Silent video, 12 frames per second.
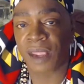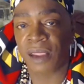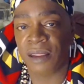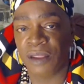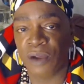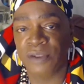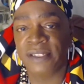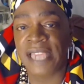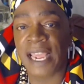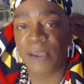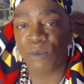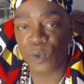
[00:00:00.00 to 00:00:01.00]
those
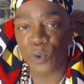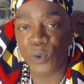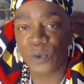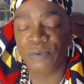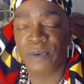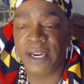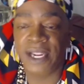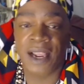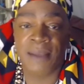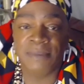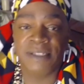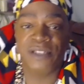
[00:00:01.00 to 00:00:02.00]
same rules when it
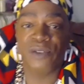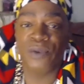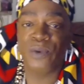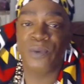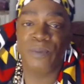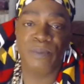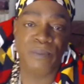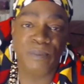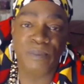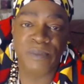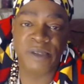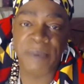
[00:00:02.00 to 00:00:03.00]
comes to
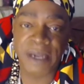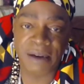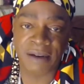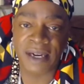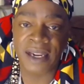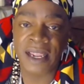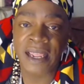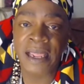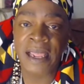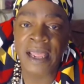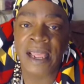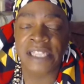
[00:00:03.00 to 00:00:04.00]
spirit
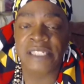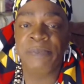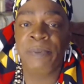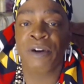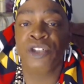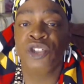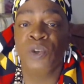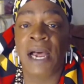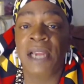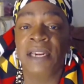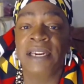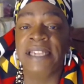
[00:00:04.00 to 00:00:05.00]
and
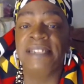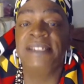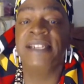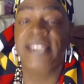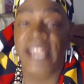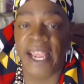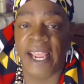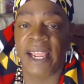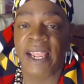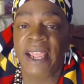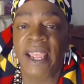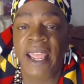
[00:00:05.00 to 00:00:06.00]
spirituality today.
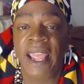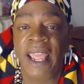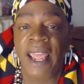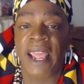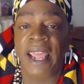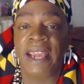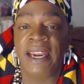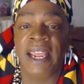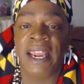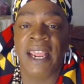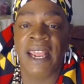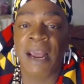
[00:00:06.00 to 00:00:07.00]
And
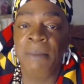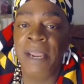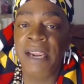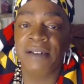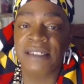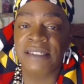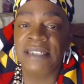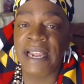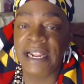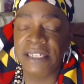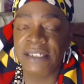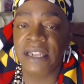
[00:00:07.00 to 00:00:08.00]
I'm here to
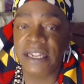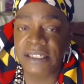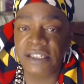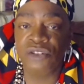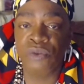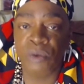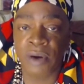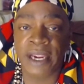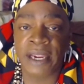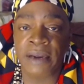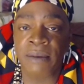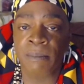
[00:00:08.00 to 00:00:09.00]
say it's a
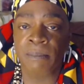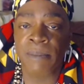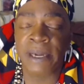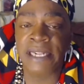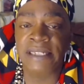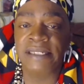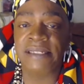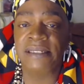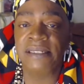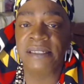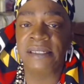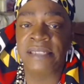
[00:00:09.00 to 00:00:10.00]
trend, but it's
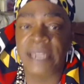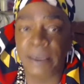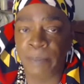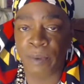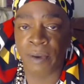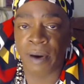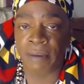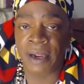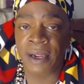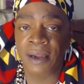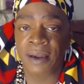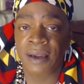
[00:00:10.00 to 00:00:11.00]
temporary,
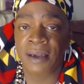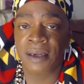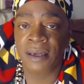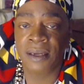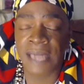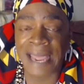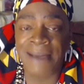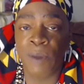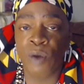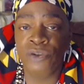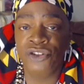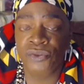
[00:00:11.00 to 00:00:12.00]
like
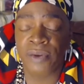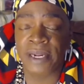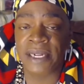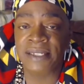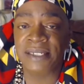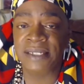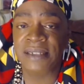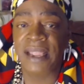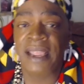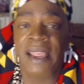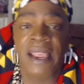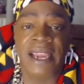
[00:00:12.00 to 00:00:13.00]
most trends.
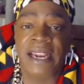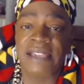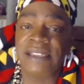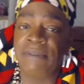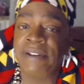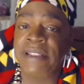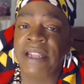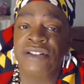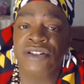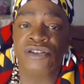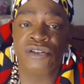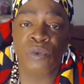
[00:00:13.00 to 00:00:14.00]
It has everything to
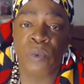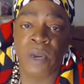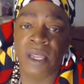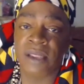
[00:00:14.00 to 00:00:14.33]
do with